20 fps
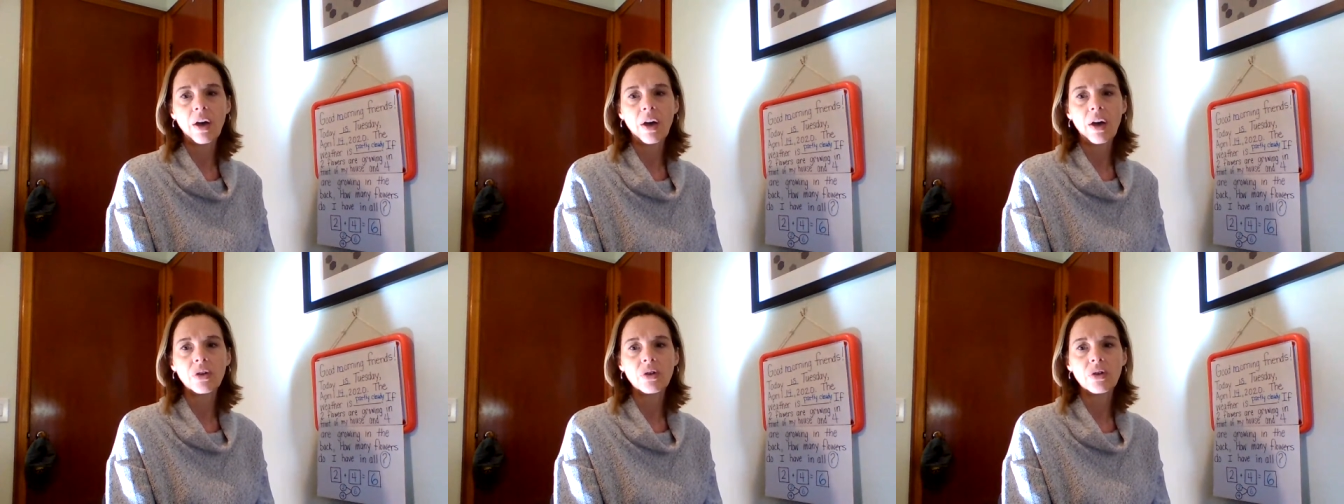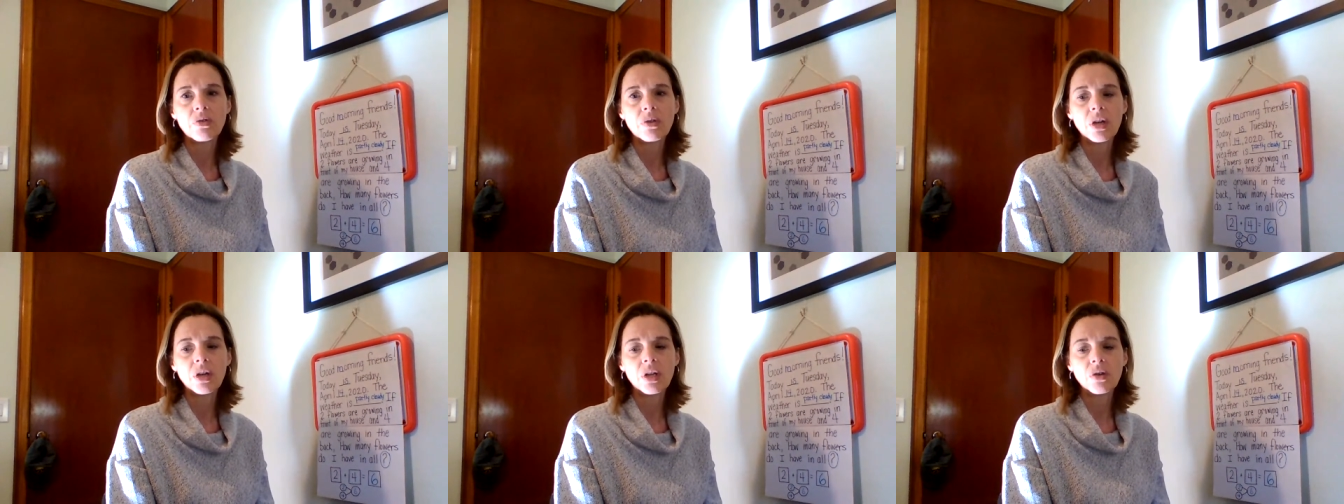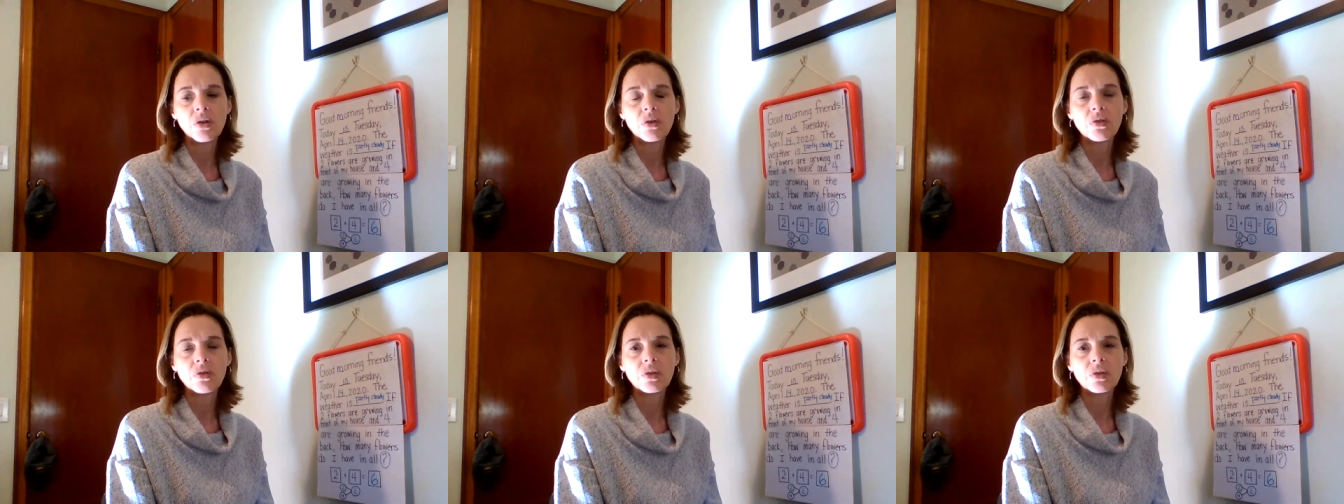you can
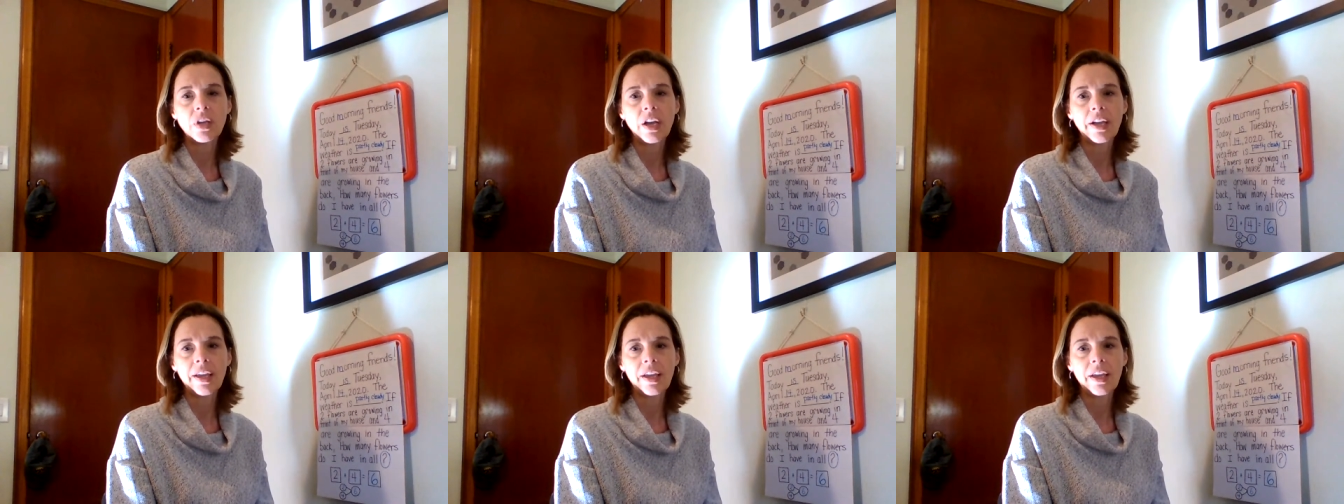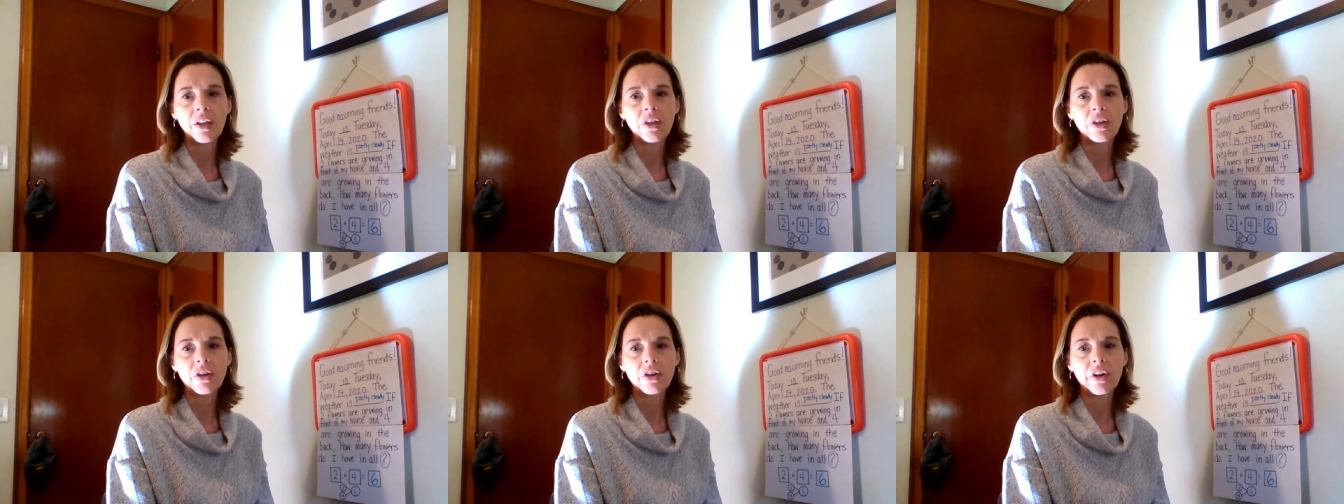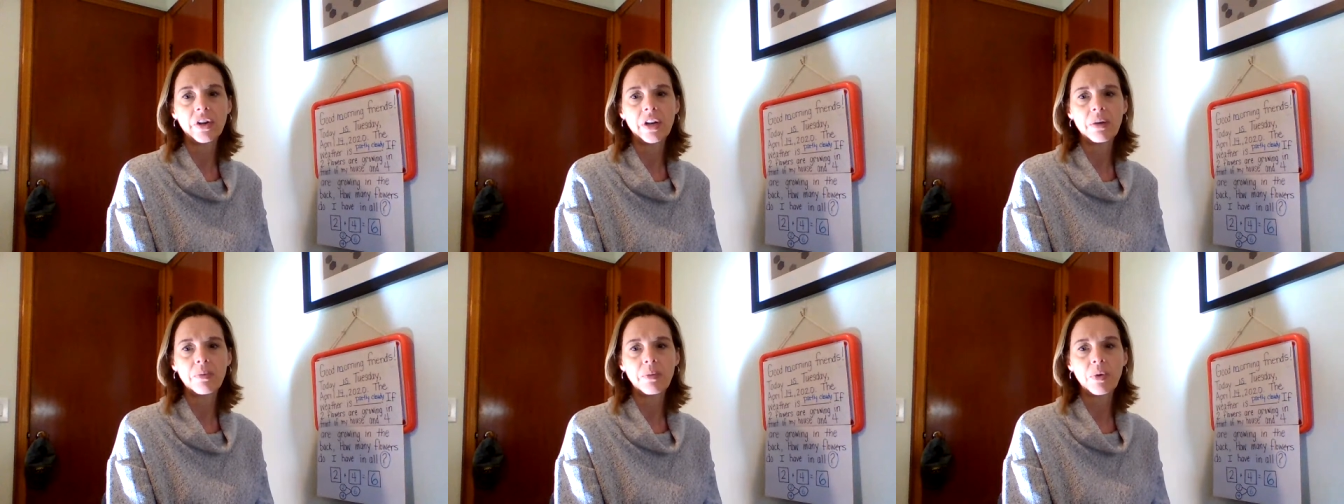use a calendar
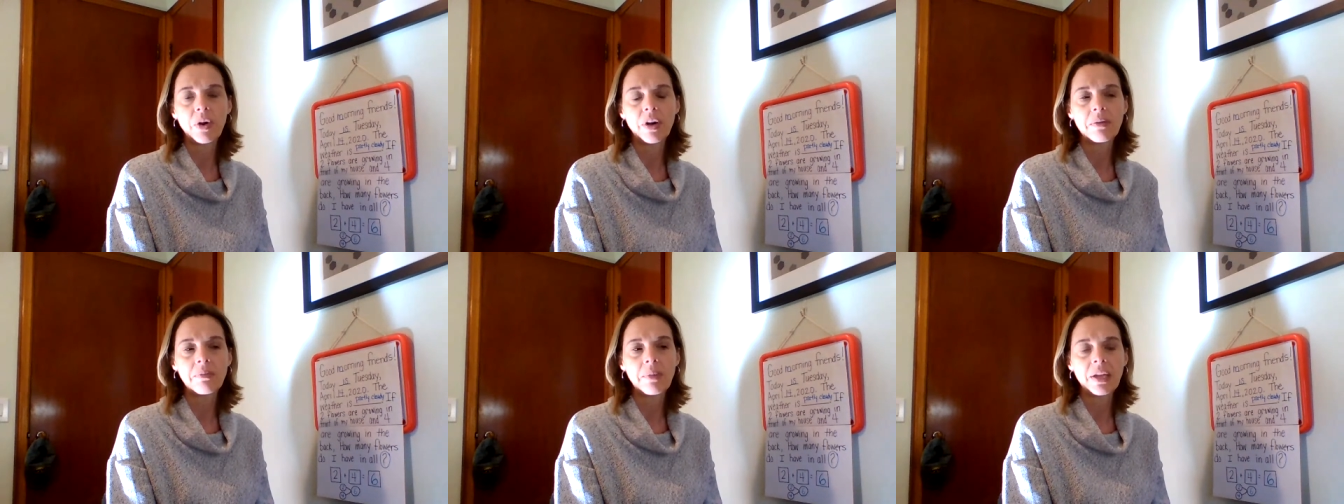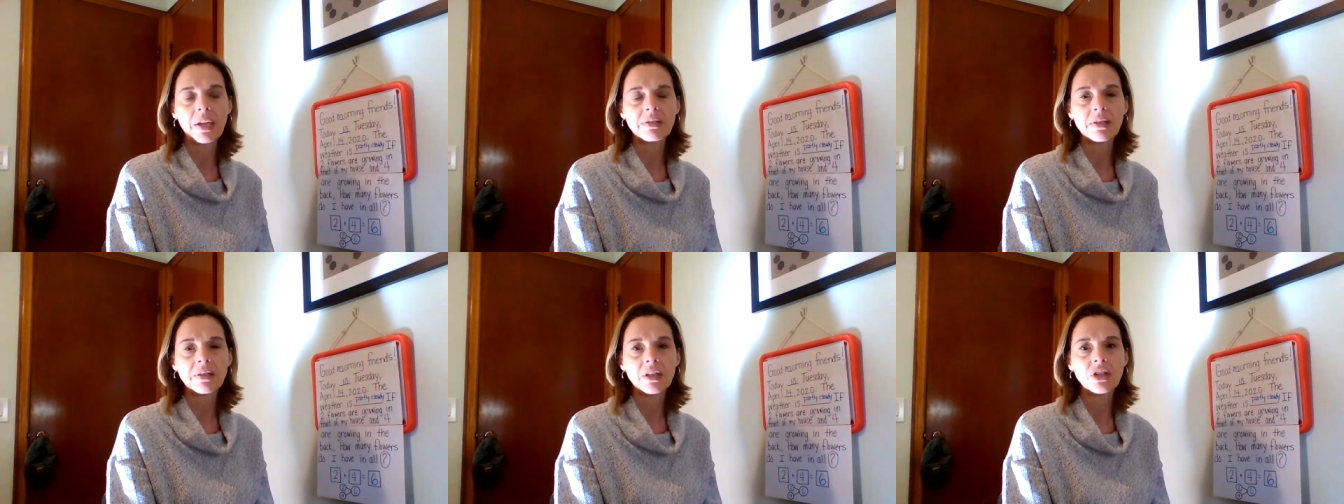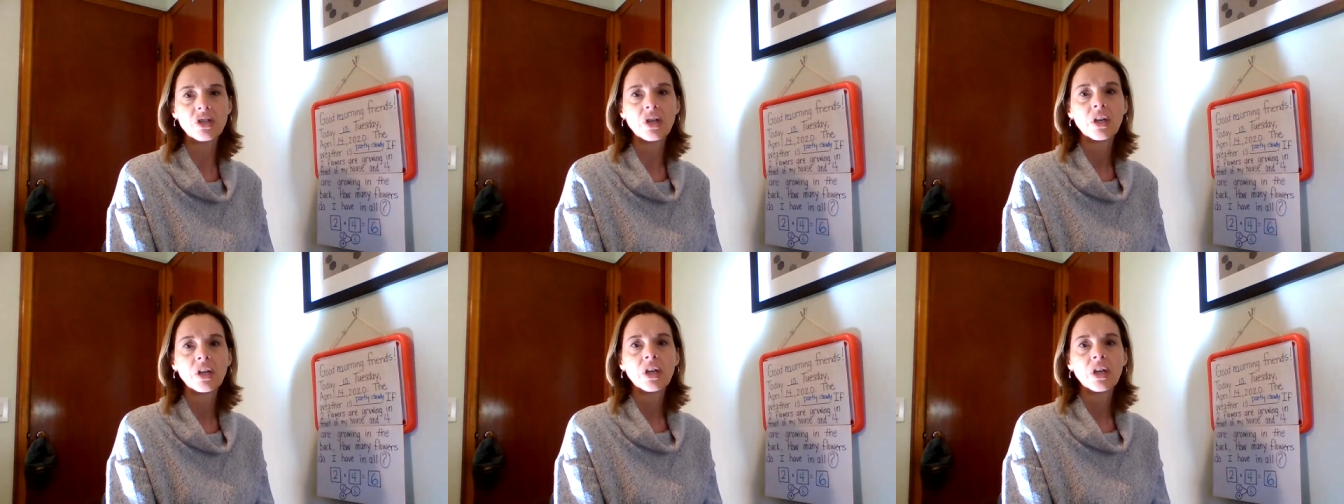and a morning message